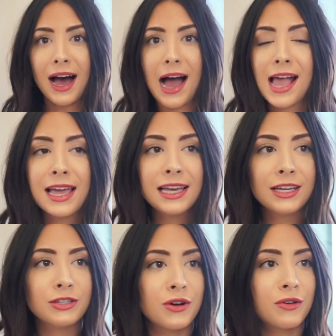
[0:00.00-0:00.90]

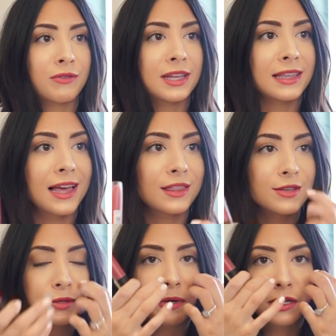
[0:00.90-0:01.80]
I don't really like
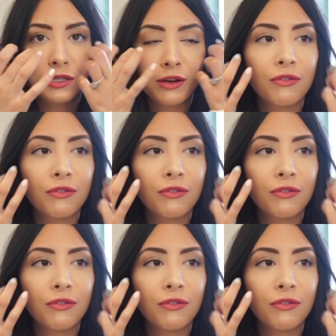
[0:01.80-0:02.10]
this one so